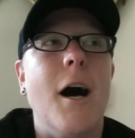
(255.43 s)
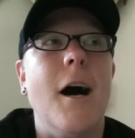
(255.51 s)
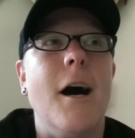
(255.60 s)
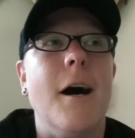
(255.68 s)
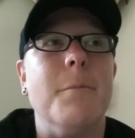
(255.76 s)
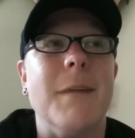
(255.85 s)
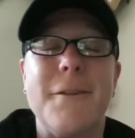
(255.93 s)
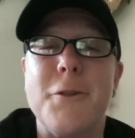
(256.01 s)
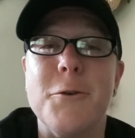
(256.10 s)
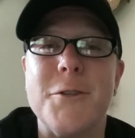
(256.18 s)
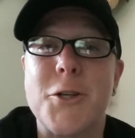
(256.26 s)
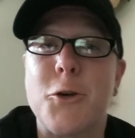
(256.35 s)
Um, like
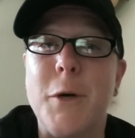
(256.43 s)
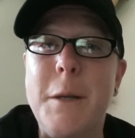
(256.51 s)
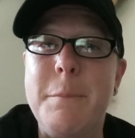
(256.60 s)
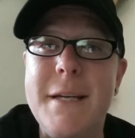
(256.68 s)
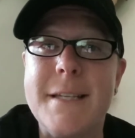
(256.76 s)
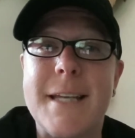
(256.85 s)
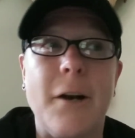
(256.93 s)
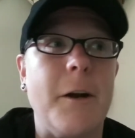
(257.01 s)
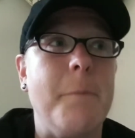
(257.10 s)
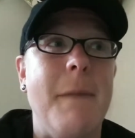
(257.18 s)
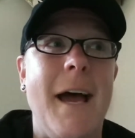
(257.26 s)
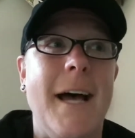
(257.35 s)
those creepy,
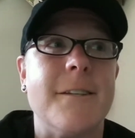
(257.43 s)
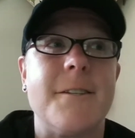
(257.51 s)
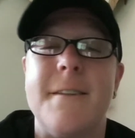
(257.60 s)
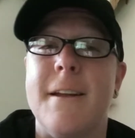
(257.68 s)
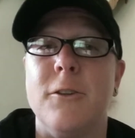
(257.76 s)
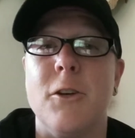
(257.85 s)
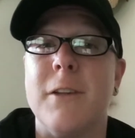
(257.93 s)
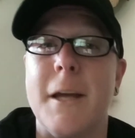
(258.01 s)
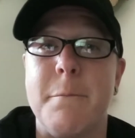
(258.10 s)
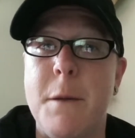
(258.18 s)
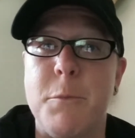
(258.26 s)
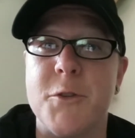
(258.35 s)
scary masks that look
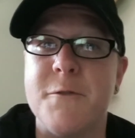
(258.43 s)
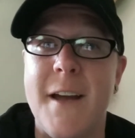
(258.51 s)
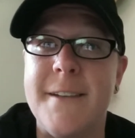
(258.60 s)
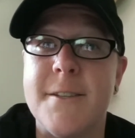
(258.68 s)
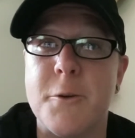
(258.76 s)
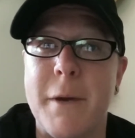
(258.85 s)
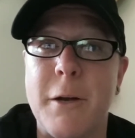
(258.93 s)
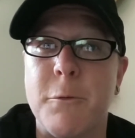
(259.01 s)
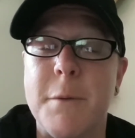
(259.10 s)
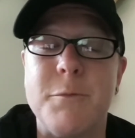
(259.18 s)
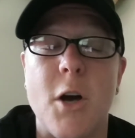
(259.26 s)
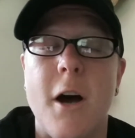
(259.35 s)
like people's faces are being
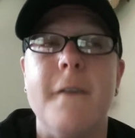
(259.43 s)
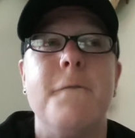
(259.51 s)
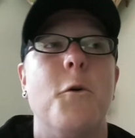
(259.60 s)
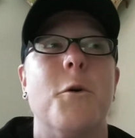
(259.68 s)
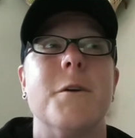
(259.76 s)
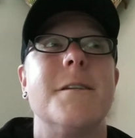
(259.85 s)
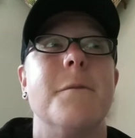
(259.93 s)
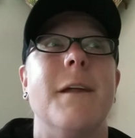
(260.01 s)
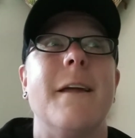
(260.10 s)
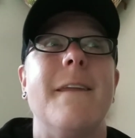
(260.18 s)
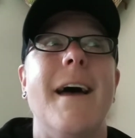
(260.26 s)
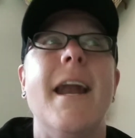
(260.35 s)
ripped off or something
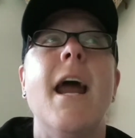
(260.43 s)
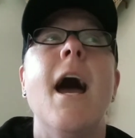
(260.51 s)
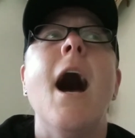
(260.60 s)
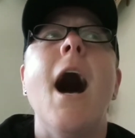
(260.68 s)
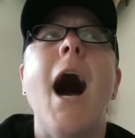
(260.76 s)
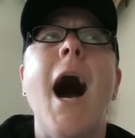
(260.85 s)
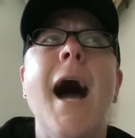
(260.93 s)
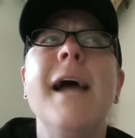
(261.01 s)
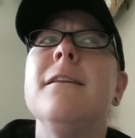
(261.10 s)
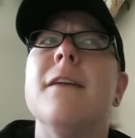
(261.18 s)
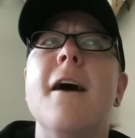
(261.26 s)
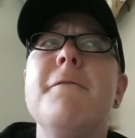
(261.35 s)
like that.
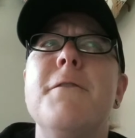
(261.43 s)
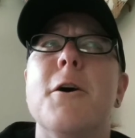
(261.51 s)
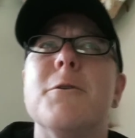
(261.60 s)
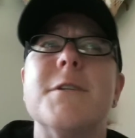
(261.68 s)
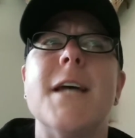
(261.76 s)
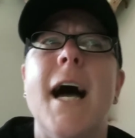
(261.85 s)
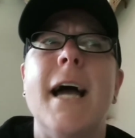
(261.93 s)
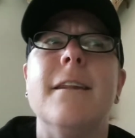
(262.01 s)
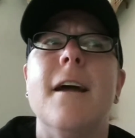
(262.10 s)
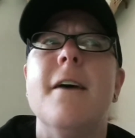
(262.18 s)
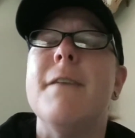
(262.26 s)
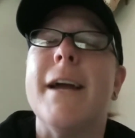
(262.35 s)
I love those. I
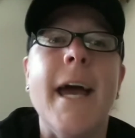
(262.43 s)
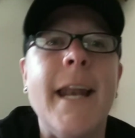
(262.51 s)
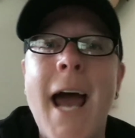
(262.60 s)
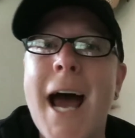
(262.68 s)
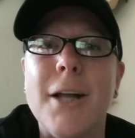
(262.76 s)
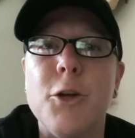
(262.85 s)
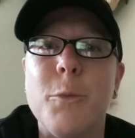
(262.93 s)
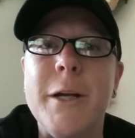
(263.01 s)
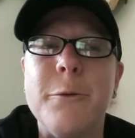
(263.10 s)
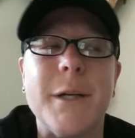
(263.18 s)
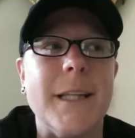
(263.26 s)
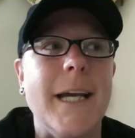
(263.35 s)
love again
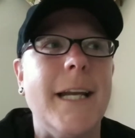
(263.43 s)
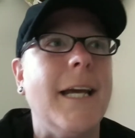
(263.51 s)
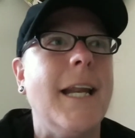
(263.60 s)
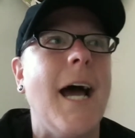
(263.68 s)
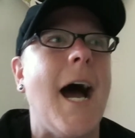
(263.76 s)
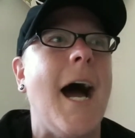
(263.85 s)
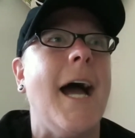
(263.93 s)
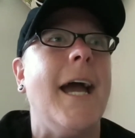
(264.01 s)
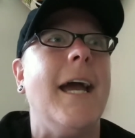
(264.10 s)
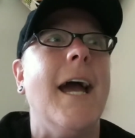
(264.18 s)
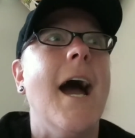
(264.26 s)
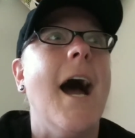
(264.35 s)
Halloween related.
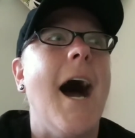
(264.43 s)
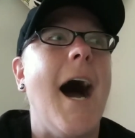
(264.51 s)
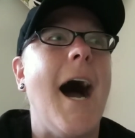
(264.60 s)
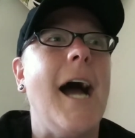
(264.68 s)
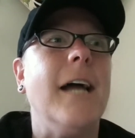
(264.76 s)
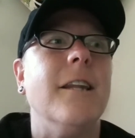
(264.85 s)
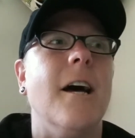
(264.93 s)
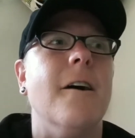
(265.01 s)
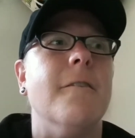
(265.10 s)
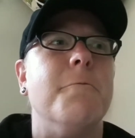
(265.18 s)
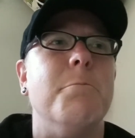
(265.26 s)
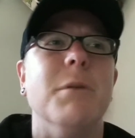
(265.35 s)
I I
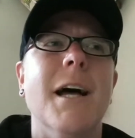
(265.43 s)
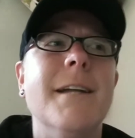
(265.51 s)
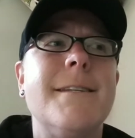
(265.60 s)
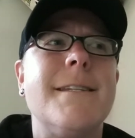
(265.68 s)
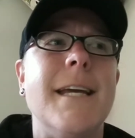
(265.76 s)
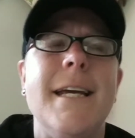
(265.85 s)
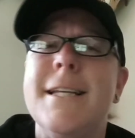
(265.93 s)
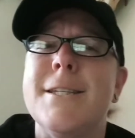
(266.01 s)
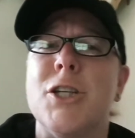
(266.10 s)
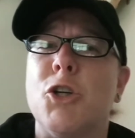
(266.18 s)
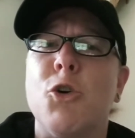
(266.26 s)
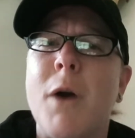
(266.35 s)
love blood
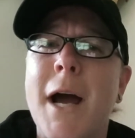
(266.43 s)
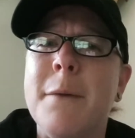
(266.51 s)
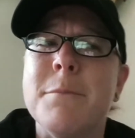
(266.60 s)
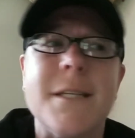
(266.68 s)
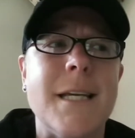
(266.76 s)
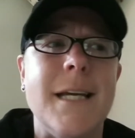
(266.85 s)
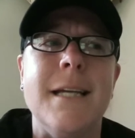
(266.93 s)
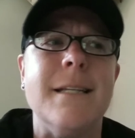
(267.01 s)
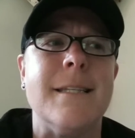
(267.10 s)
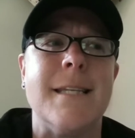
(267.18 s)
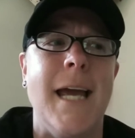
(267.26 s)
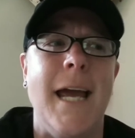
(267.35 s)
scenes and crime
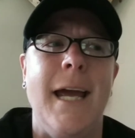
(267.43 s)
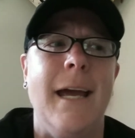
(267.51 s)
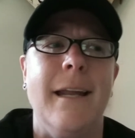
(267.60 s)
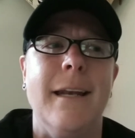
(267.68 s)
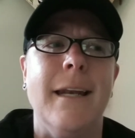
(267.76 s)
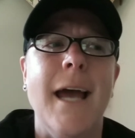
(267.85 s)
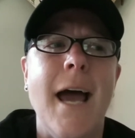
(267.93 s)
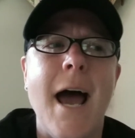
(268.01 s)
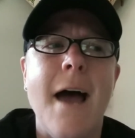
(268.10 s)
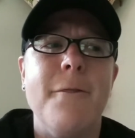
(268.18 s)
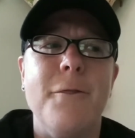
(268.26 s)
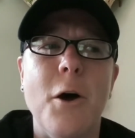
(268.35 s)
scenes and
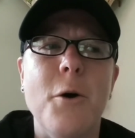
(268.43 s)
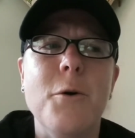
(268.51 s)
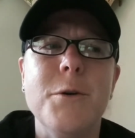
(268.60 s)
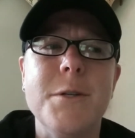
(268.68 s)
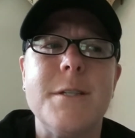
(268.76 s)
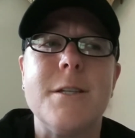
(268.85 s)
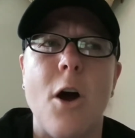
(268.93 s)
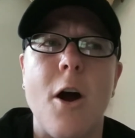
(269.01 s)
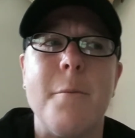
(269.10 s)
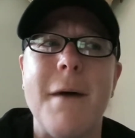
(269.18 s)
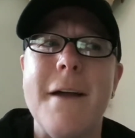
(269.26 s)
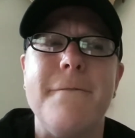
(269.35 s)
those
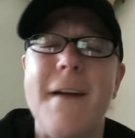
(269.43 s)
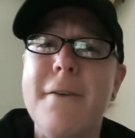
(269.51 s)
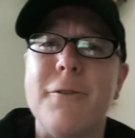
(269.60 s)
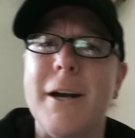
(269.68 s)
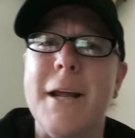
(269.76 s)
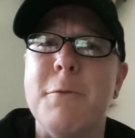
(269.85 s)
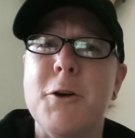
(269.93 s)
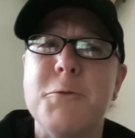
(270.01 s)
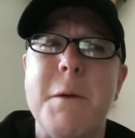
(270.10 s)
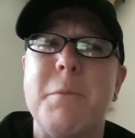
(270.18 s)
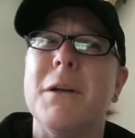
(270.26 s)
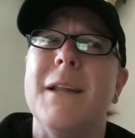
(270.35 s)
are my favorite and
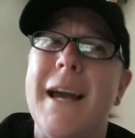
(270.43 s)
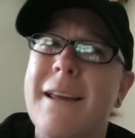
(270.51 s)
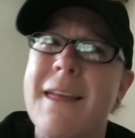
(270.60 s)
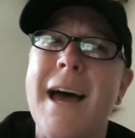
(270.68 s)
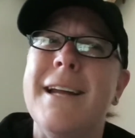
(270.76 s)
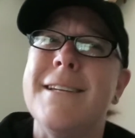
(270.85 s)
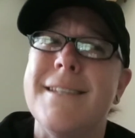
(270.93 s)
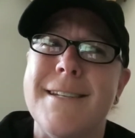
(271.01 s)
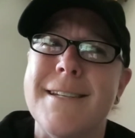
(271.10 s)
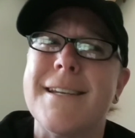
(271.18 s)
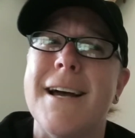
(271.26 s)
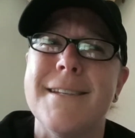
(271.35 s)
most people are like that is
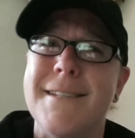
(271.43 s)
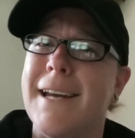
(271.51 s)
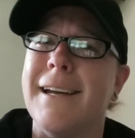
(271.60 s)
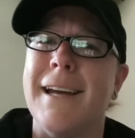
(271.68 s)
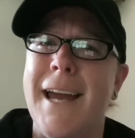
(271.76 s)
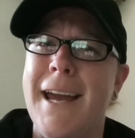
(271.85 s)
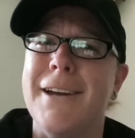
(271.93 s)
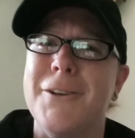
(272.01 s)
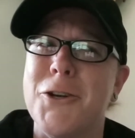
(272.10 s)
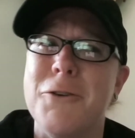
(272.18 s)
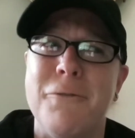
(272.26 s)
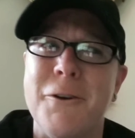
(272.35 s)
disgusting
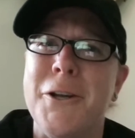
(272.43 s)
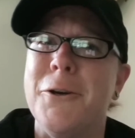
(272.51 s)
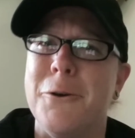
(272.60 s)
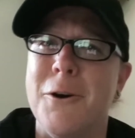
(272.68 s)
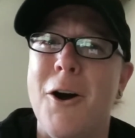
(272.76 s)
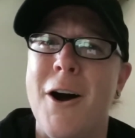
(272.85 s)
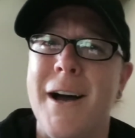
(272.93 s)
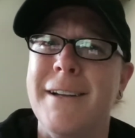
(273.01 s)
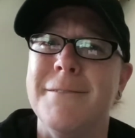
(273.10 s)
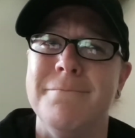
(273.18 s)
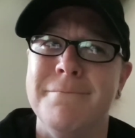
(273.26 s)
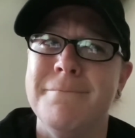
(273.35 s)
and good for you
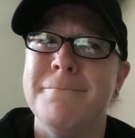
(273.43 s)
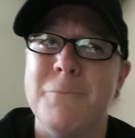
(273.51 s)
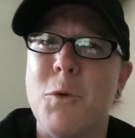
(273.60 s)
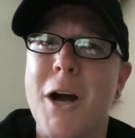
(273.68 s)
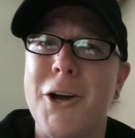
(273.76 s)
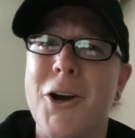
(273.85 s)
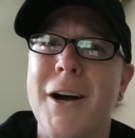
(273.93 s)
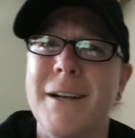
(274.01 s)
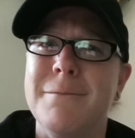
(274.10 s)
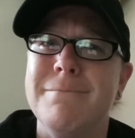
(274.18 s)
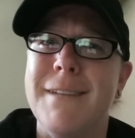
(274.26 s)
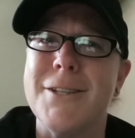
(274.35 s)
on rock
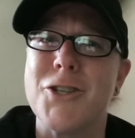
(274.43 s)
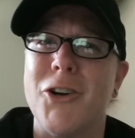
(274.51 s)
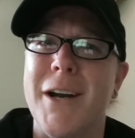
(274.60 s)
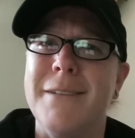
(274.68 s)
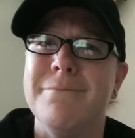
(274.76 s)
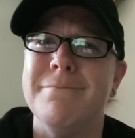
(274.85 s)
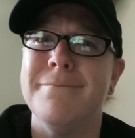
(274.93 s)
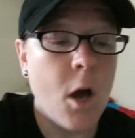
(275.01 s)
on. That's great.